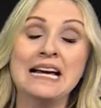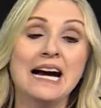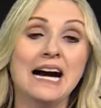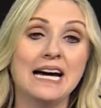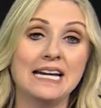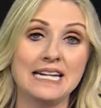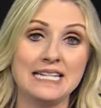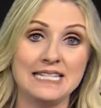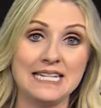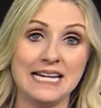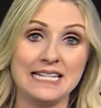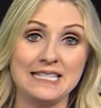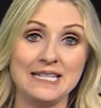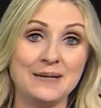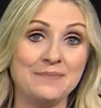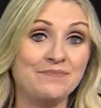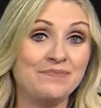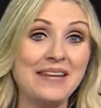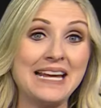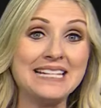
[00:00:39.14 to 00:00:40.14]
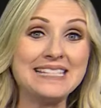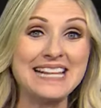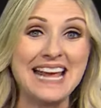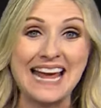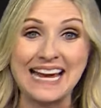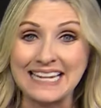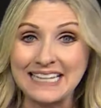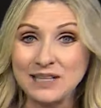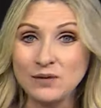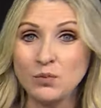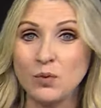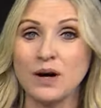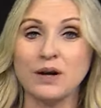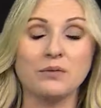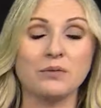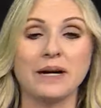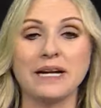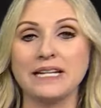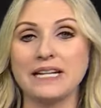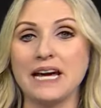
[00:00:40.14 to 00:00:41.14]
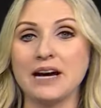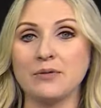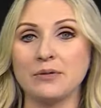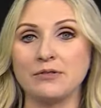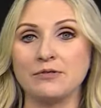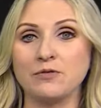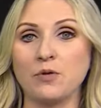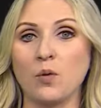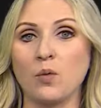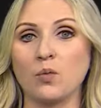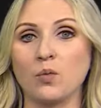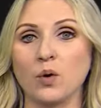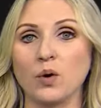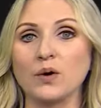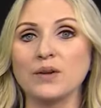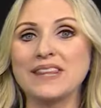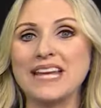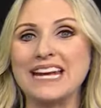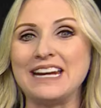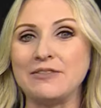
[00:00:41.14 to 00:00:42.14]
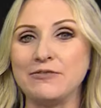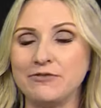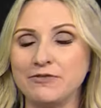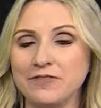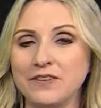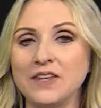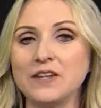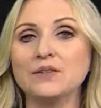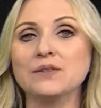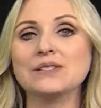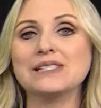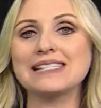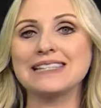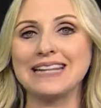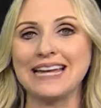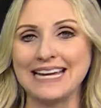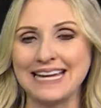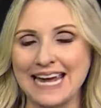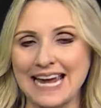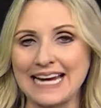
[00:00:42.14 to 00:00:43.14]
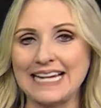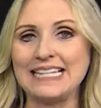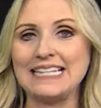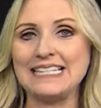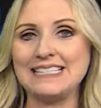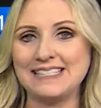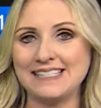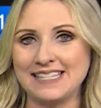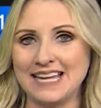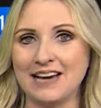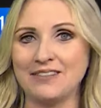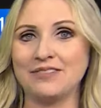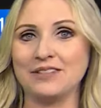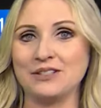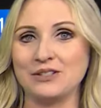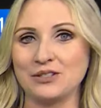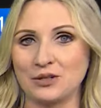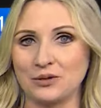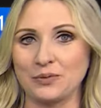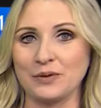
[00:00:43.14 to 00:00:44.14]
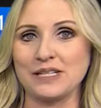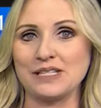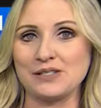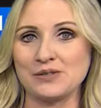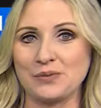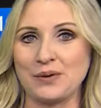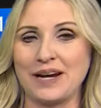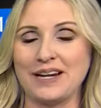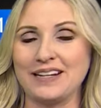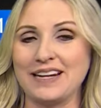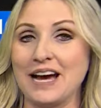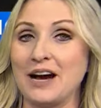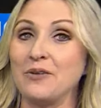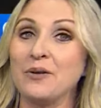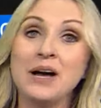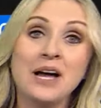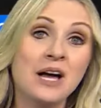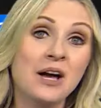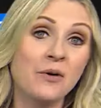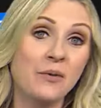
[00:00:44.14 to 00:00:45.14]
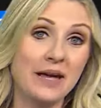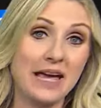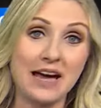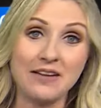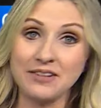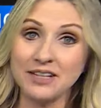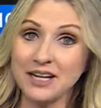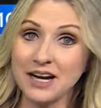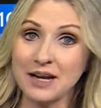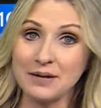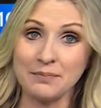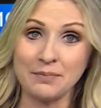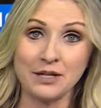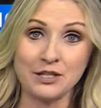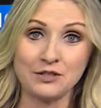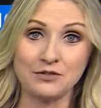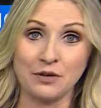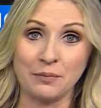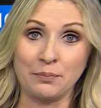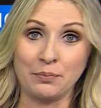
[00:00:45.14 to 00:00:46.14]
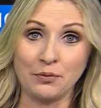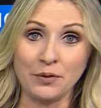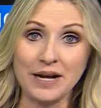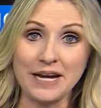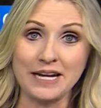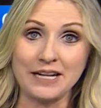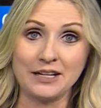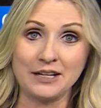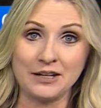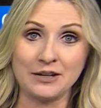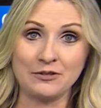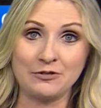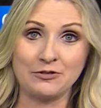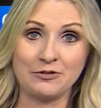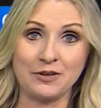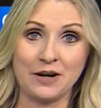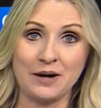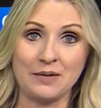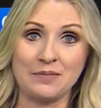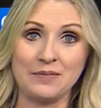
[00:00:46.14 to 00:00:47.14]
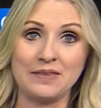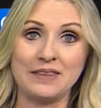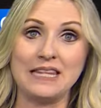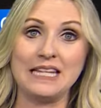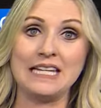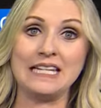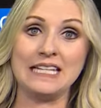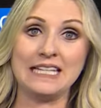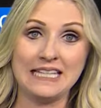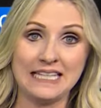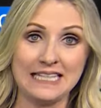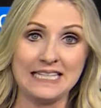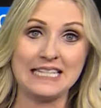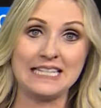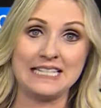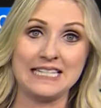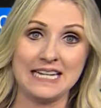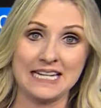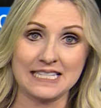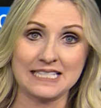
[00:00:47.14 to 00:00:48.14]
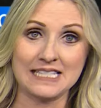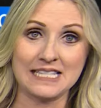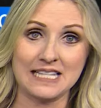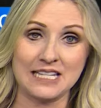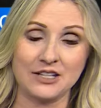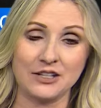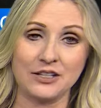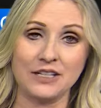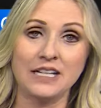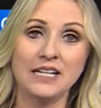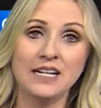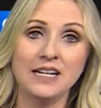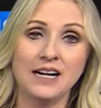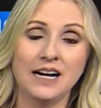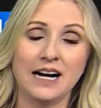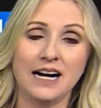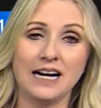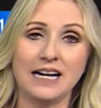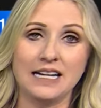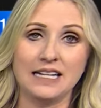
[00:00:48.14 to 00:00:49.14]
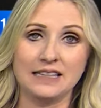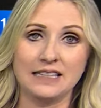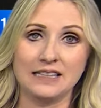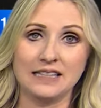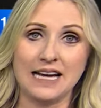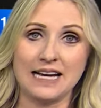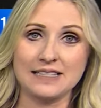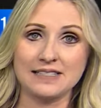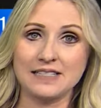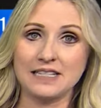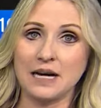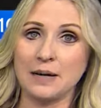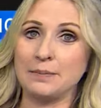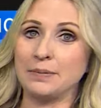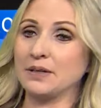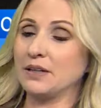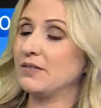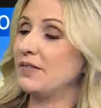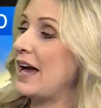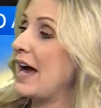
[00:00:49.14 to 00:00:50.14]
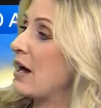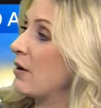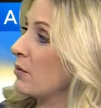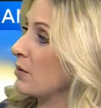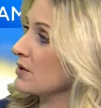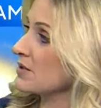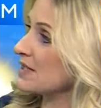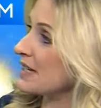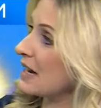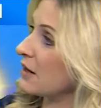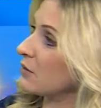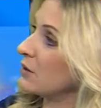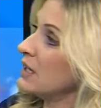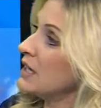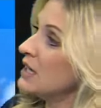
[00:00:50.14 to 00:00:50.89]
unattended. It's 81 right now in Fort Worth and it feels like 87 degrees right now. We haven't gotten much of a break from the heat index here uh, in the last couple of hours. Now,